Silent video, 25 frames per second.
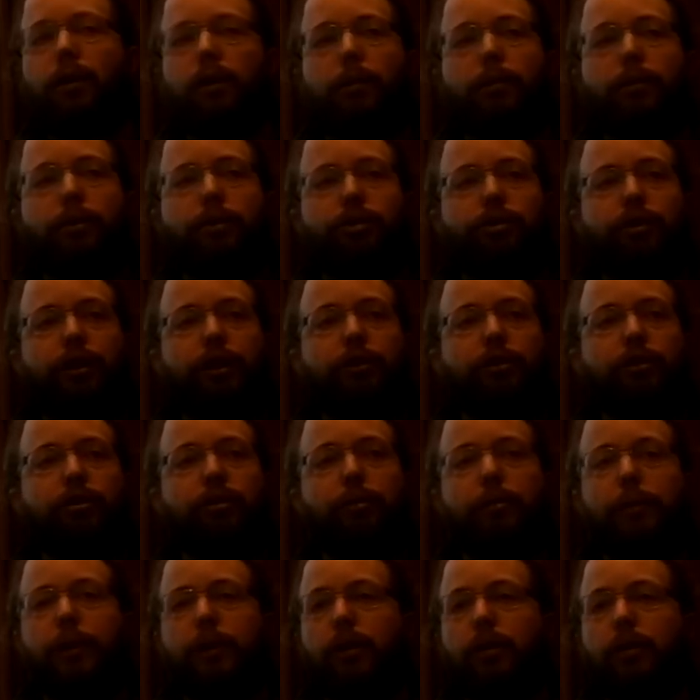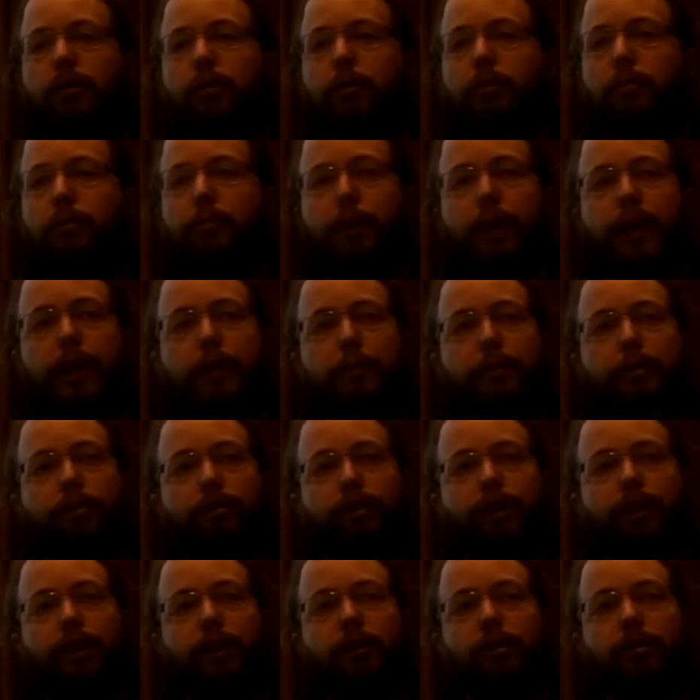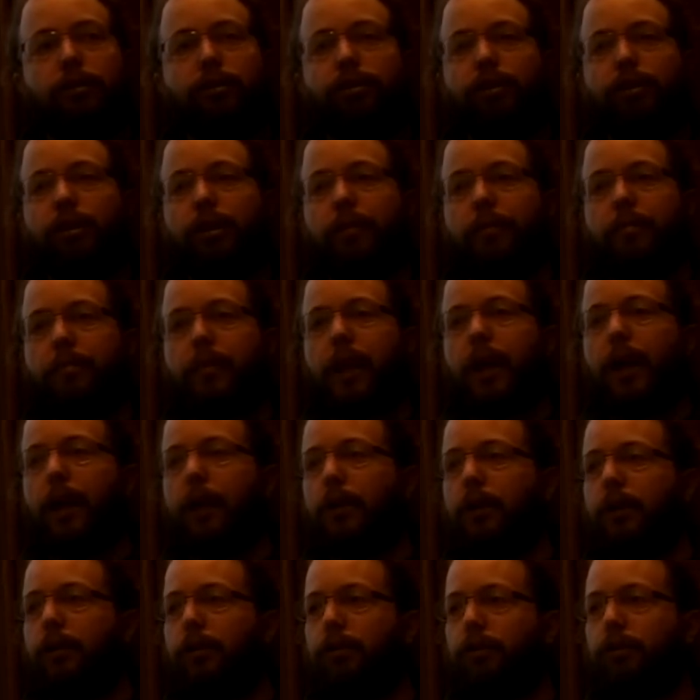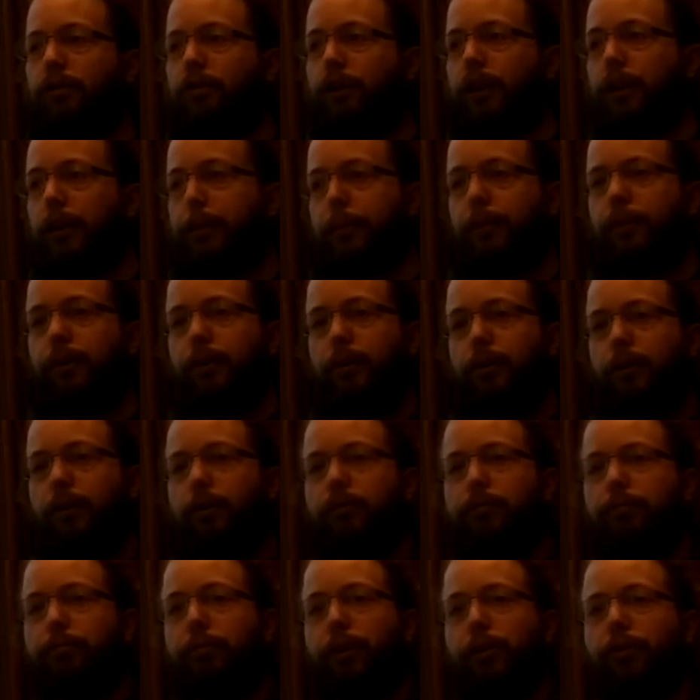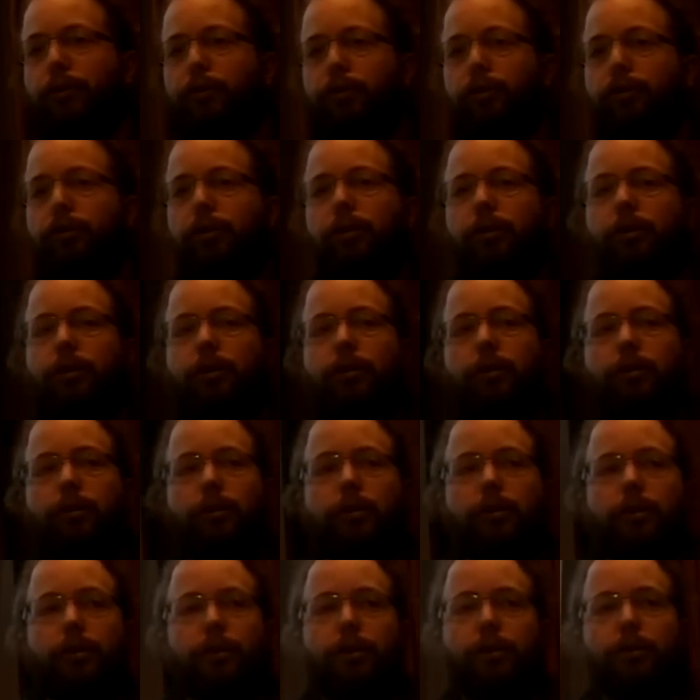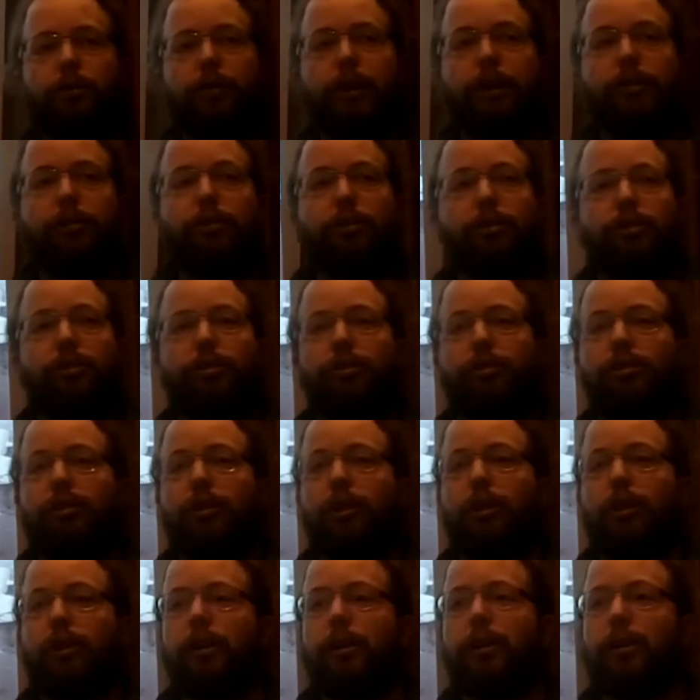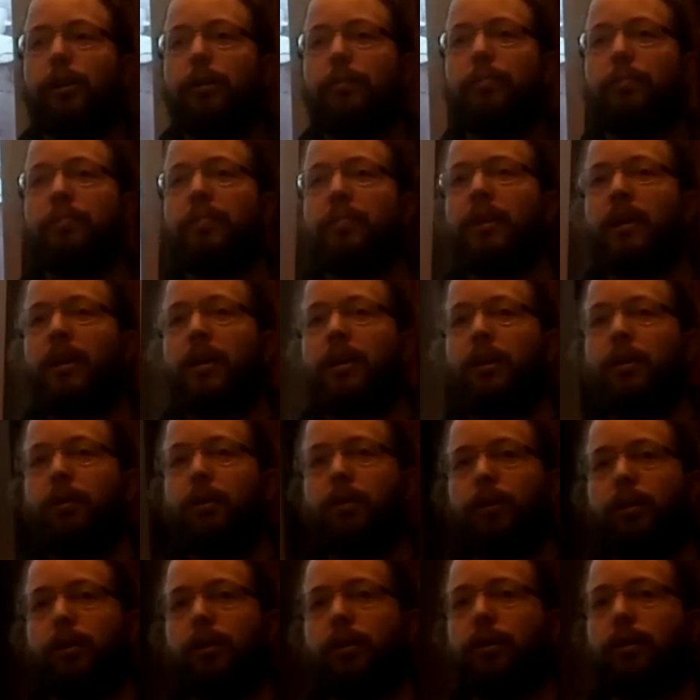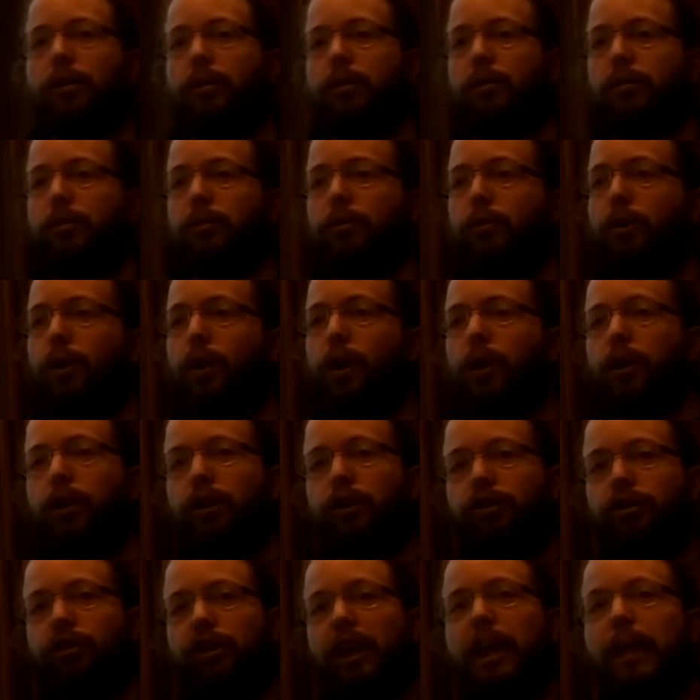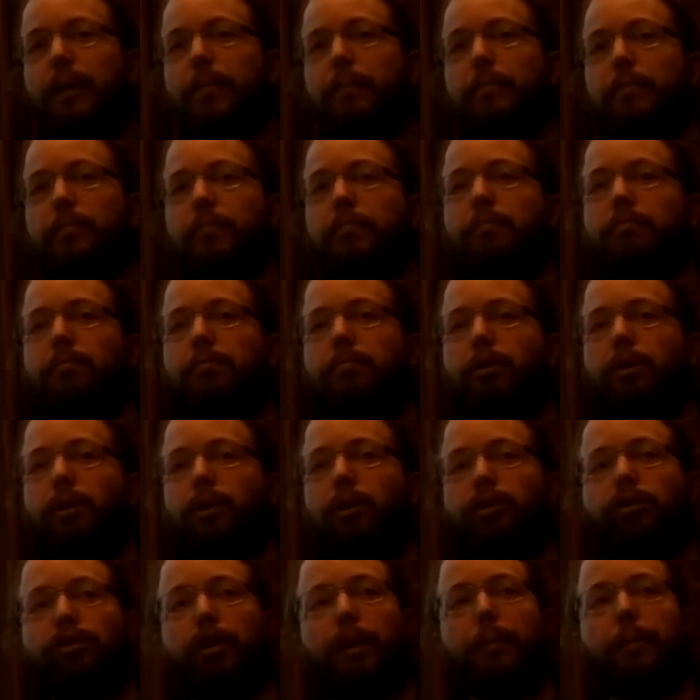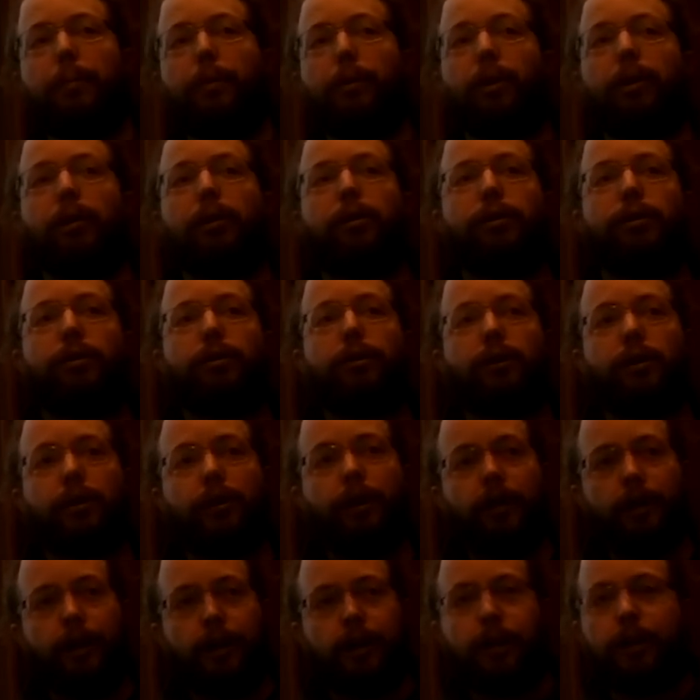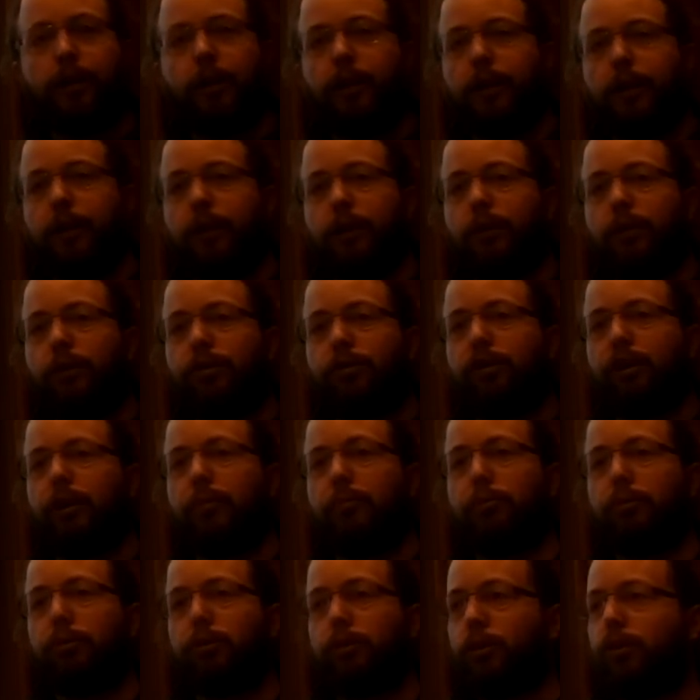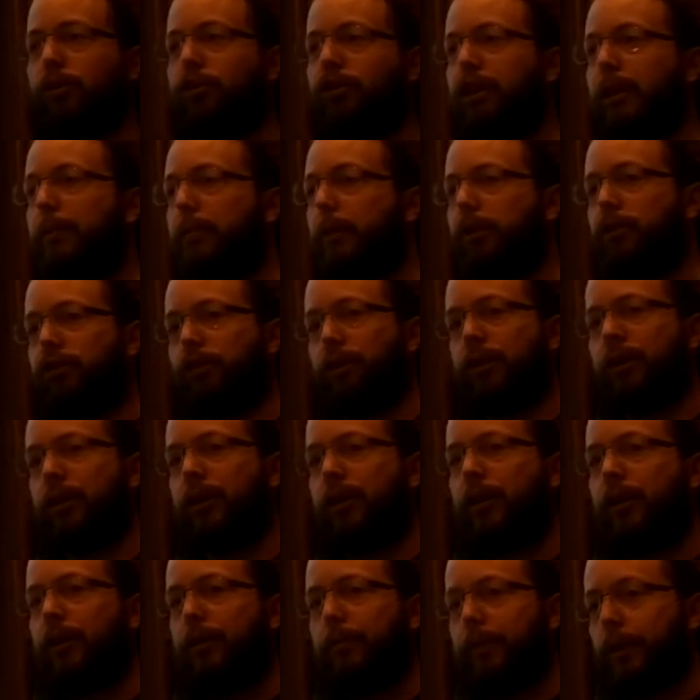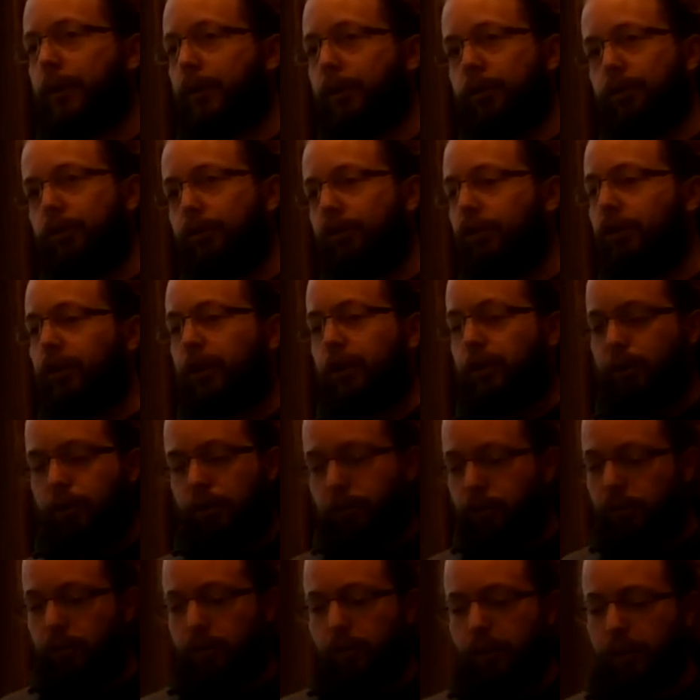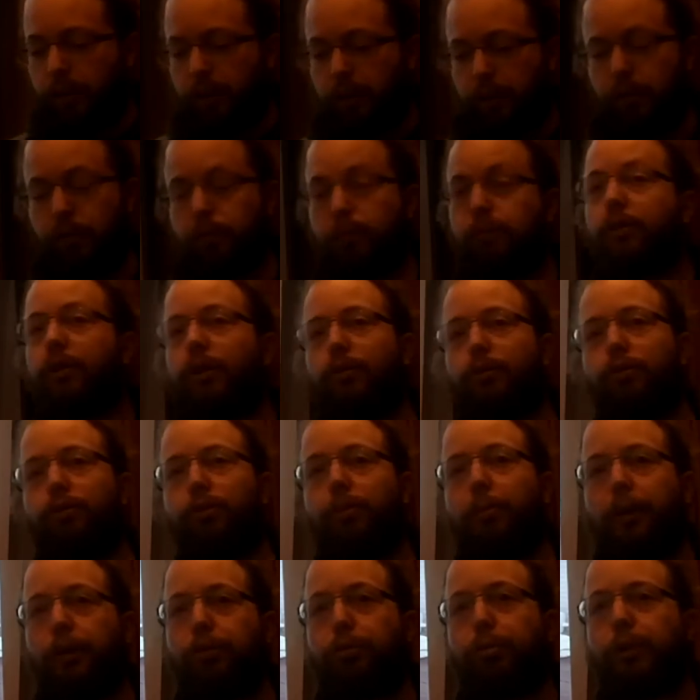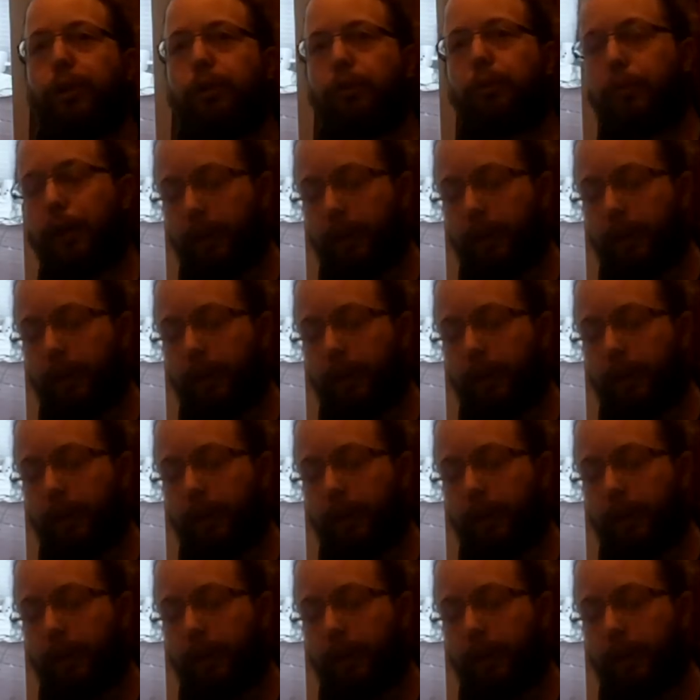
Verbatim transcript: a lot more sense to build big machines and try and put a lot of production uh, devices um, uh, on the same on the same boiler or uh, on the same uh, steam engine because it, uh, it was the best way